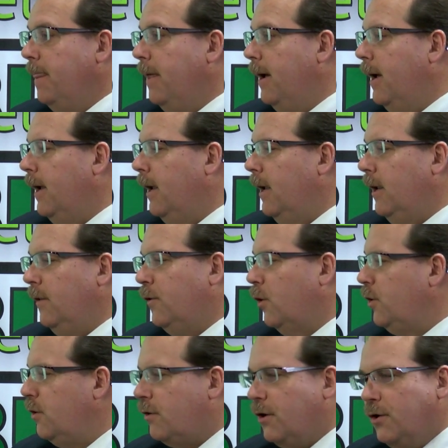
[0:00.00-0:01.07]
uh, though
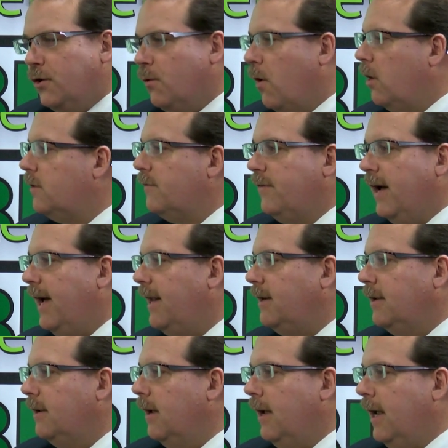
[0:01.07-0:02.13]
you can do all of that,
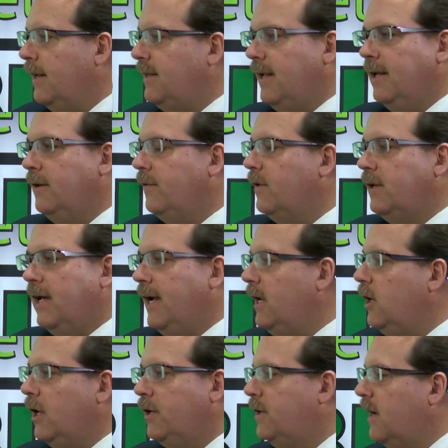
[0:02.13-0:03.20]
eh, at the end of the day,
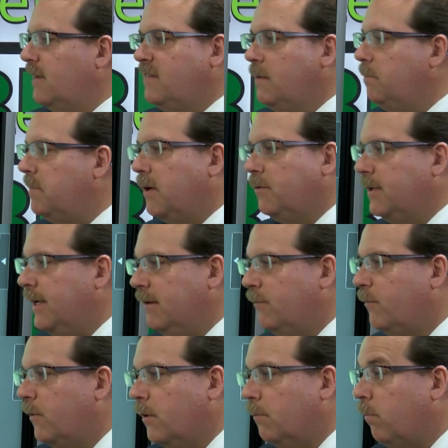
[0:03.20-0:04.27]
it doesn't build in
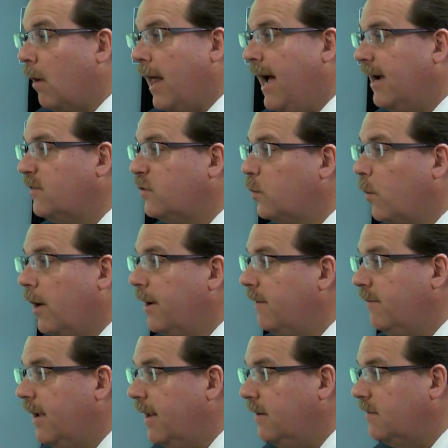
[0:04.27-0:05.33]
for black swan
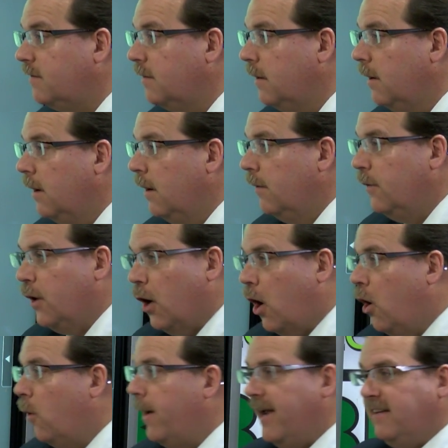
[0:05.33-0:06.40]
events. The
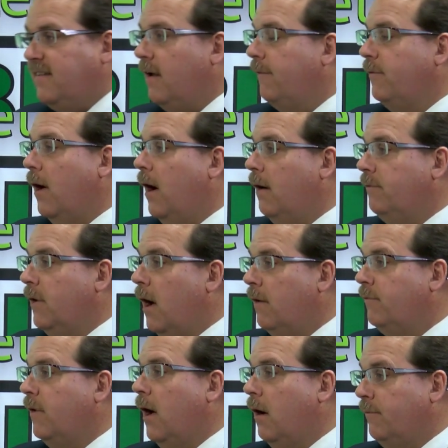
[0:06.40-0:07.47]
08s of, of,
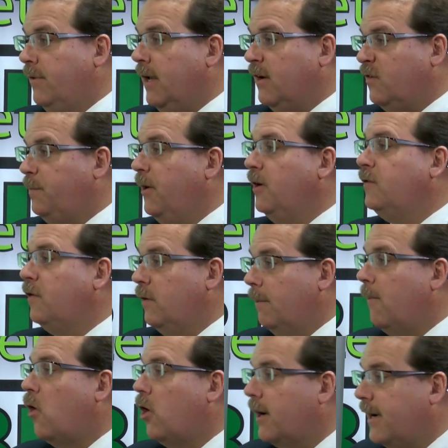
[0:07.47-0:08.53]
of, of the experience of the
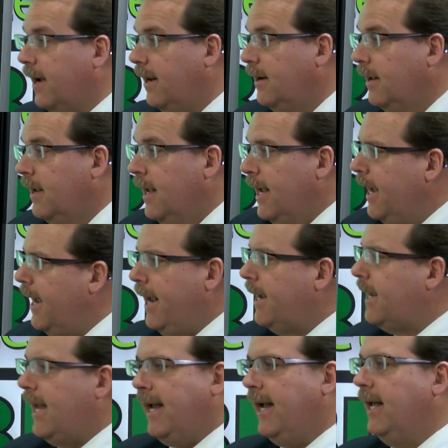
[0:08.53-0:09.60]
market, it, it
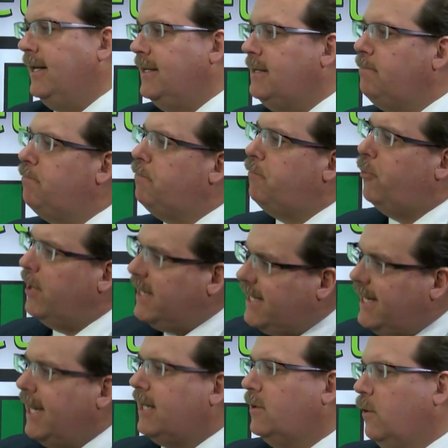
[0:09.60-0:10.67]
can't
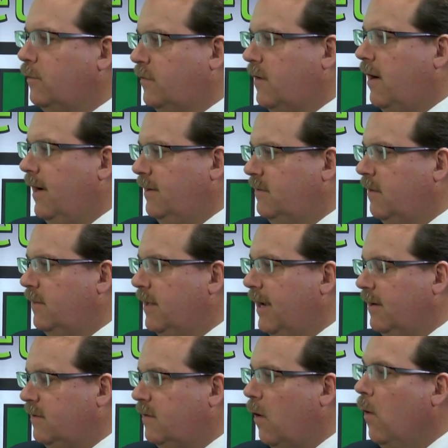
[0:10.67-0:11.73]
predict those kinds of
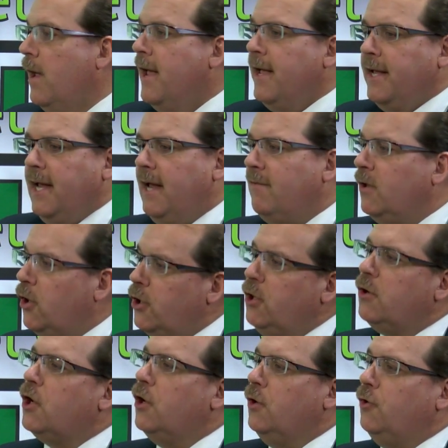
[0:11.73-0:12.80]
things. So even though
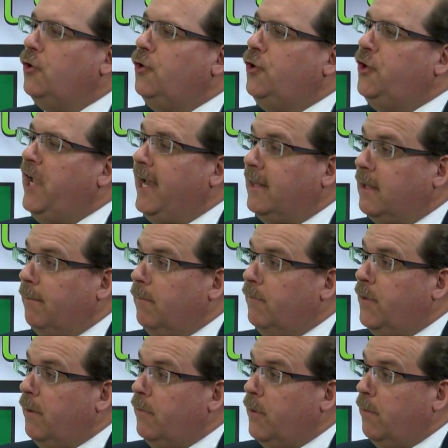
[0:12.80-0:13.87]
you can take the,
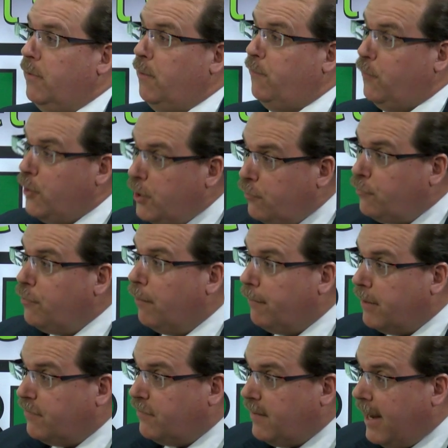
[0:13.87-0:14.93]
the, the, the
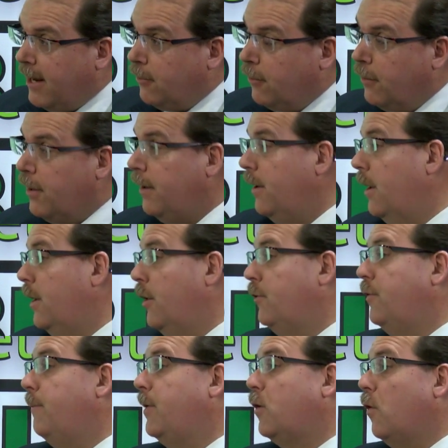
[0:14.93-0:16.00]
fiduciary standard and, and, the
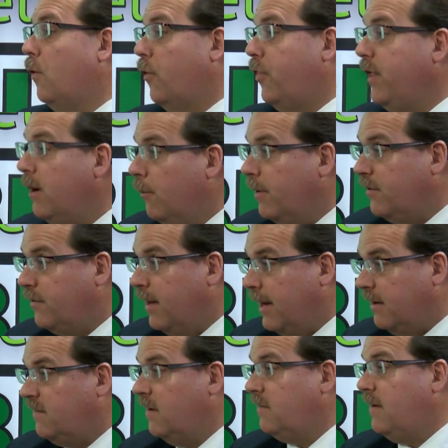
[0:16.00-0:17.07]
typical theories that
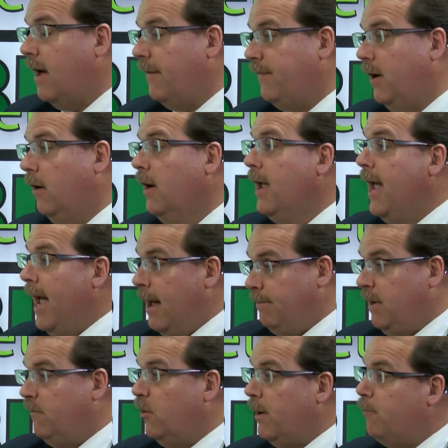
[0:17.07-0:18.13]
exist out there and
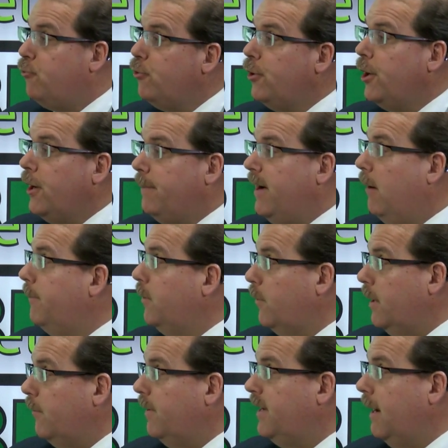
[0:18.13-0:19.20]
be very prudent mm -hmm. about
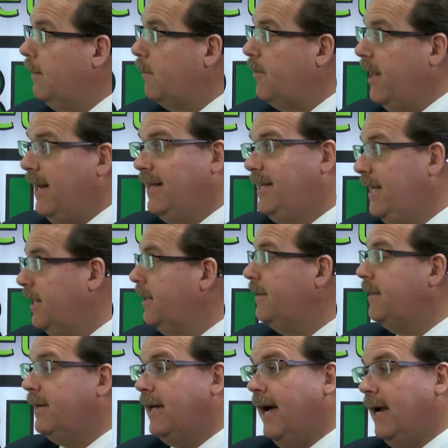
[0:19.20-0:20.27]
building a retirement plan. At the end of
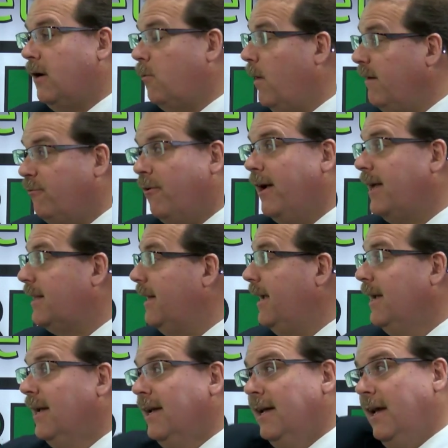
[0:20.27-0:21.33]
the day, quite frankly,
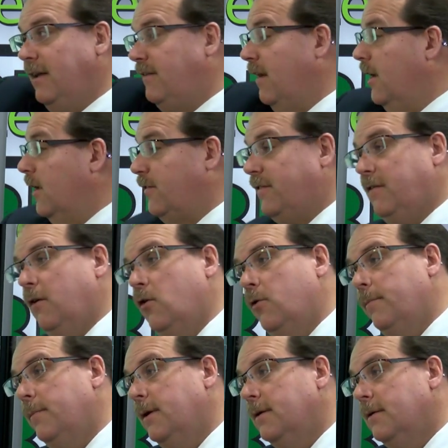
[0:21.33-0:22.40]
it's an
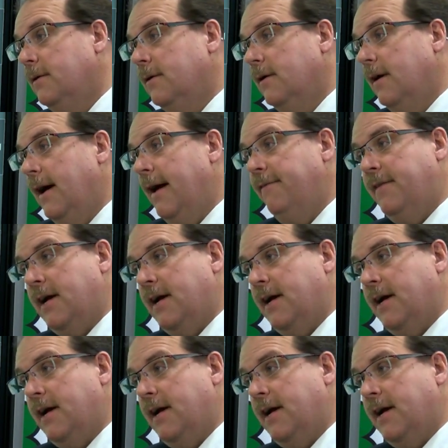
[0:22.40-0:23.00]
assume and